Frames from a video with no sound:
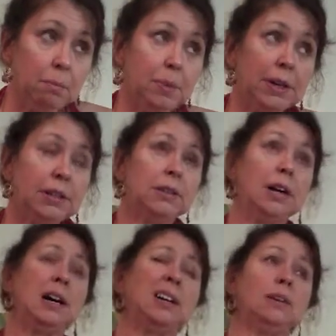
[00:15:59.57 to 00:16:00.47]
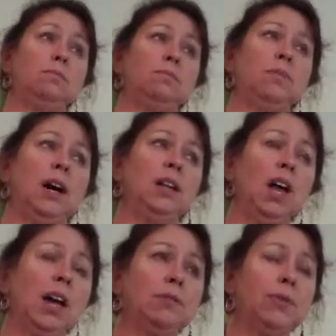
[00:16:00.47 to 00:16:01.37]
But a
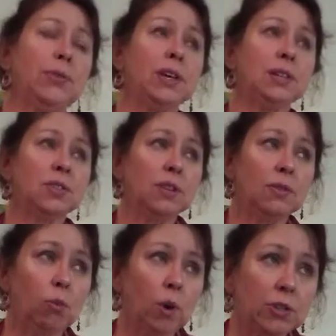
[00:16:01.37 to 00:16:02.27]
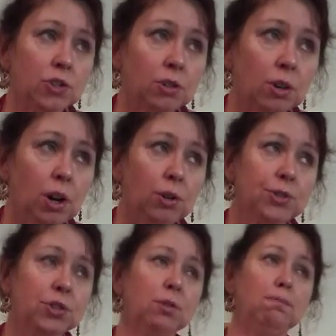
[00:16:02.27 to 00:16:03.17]
lot of the things in the Western
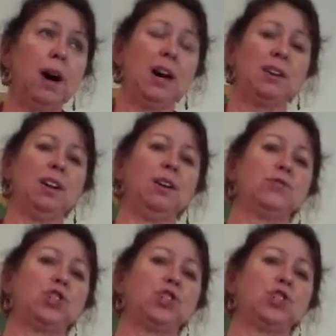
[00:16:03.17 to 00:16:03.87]
culture model of